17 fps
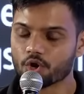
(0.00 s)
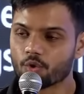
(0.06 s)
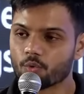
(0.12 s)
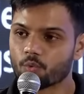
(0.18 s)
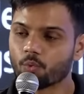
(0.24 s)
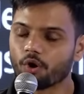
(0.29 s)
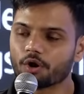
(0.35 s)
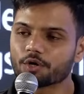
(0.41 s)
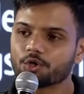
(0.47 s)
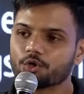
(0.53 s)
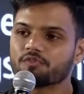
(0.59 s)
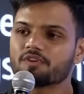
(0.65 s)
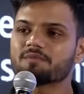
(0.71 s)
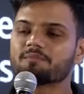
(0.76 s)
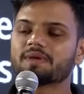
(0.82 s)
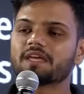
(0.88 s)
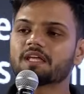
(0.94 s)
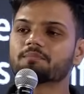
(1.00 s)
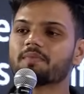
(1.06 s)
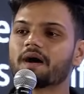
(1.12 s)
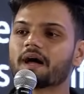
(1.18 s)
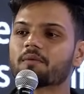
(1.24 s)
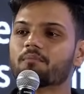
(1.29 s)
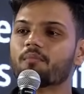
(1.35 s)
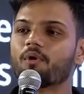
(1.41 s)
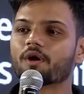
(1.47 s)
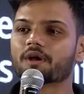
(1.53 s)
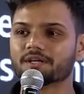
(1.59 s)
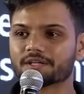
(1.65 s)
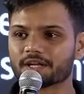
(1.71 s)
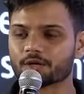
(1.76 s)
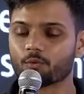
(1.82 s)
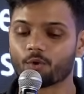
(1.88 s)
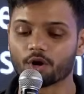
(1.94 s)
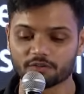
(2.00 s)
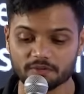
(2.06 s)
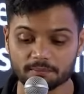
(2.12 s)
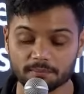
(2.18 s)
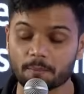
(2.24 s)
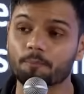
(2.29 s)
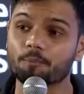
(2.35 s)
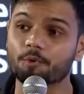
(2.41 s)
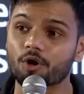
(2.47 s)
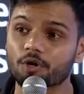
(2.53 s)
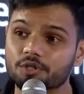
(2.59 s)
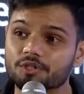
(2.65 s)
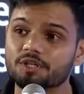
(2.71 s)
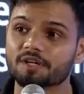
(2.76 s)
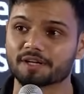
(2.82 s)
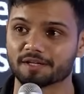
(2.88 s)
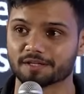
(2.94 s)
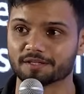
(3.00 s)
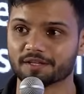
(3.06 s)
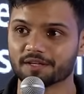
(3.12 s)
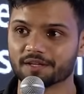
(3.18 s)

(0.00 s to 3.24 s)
What do we mean by monitoring? What do we mean by proctoring?